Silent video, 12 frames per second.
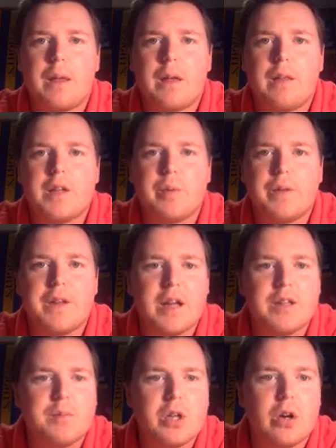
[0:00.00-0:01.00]
That's where the
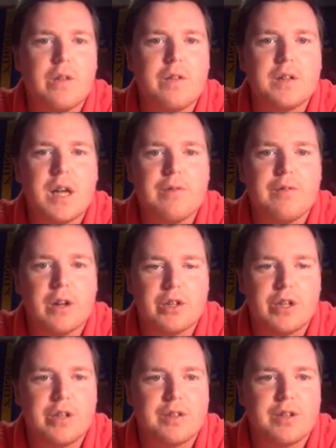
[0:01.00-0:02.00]
asymptote of the tan
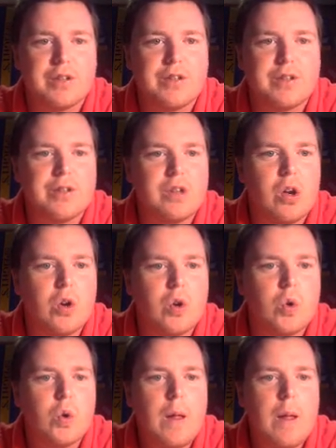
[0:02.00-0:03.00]
function exists.
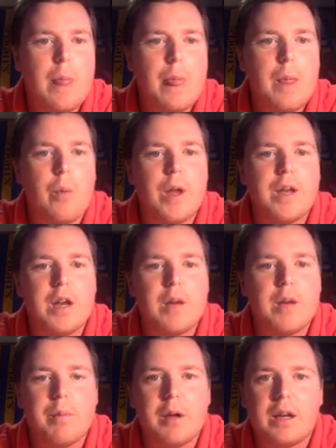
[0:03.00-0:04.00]
So we need to
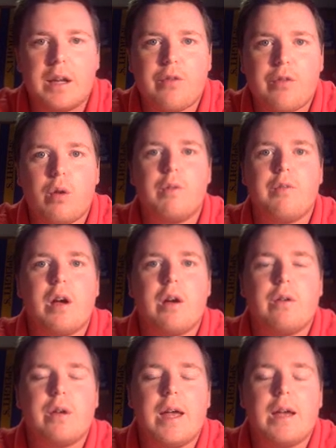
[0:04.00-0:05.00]
be a bit cleverer with
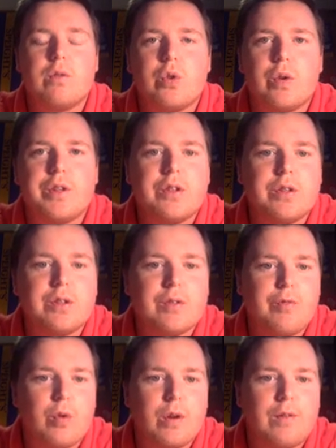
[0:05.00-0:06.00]
our angle choices.
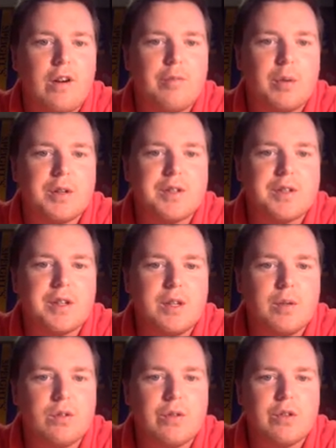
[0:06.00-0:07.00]
45 plus
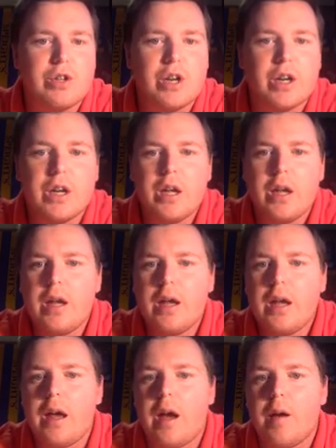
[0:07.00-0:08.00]
60 will do the trick.
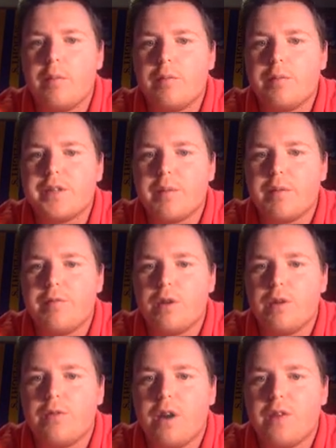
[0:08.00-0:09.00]
Sub in
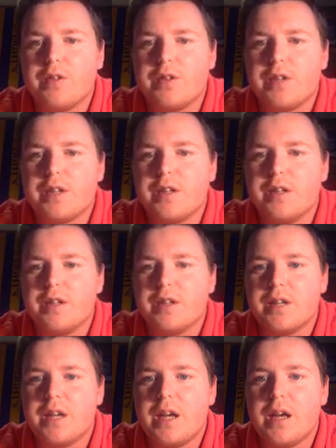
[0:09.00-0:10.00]
45s and 60s
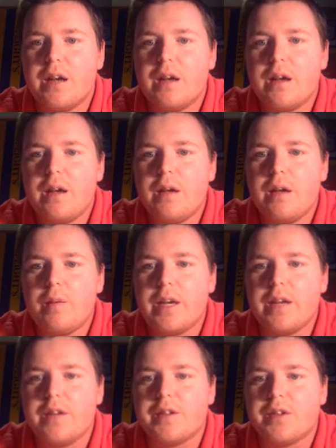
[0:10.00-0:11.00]
into here. We
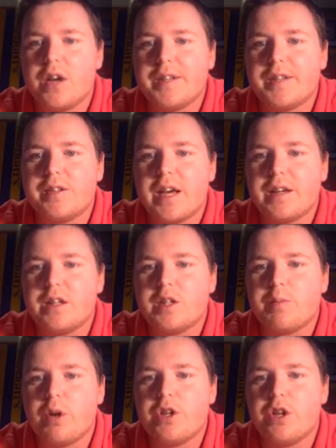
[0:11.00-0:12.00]
get this nice exact
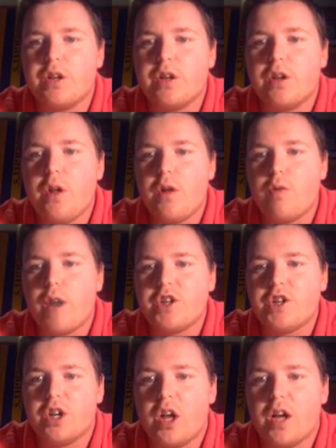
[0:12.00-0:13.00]
expression.
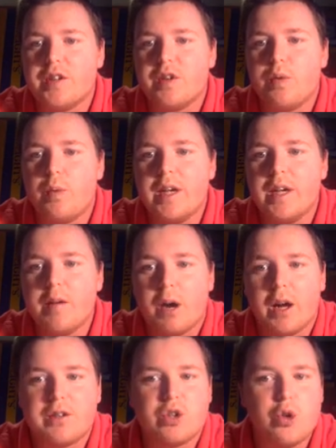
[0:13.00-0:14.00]
Rationalize it, we get
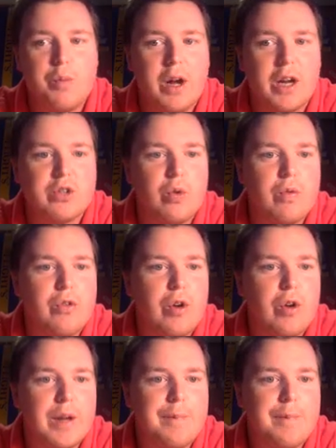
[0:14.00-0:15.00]
minus 2 minus root 3.